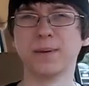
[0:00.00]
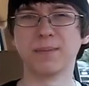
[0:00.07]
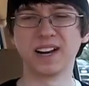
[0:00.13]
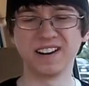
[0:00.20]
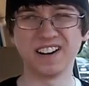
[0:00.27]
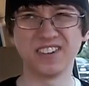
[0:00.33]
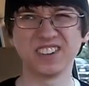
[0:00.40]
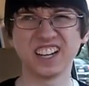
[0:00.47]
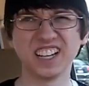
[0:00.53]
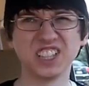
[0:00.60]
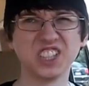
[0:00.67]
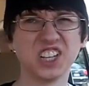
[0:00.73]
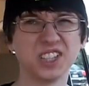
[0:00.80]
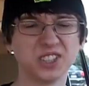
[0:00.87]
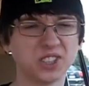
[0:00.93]
but I never got a
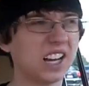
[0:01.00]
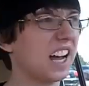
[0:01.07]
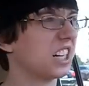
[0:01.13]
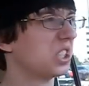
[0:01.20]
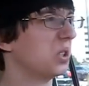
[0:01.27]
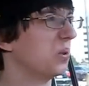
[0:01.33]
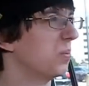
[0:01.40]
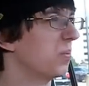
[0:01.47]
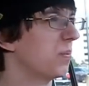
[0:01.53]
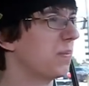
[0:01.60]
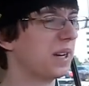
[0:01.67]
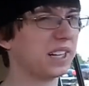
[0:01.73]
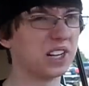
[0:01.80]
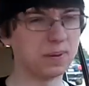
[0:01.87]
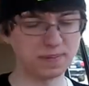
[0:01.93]
chance to actually
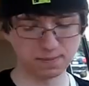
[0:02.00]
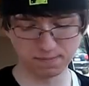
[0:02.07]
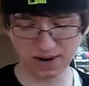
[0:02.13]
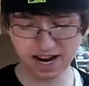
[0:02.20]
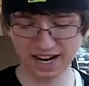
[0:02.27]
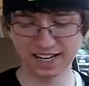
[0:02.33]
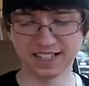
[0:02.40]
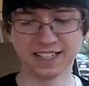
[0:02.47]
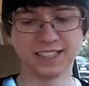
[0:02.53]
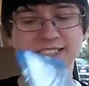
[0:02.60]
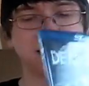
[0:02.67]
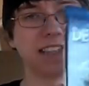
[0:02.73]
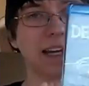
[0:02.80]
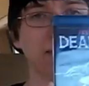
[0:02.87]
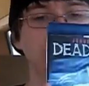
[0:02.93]
pick it up and buy it. And
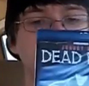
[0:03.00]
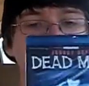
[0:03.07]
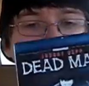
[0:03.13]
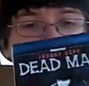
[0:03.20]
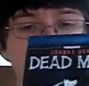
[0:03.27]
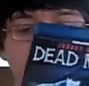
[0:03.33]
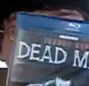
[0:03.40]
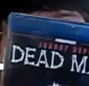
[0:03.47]
that's Dead Man.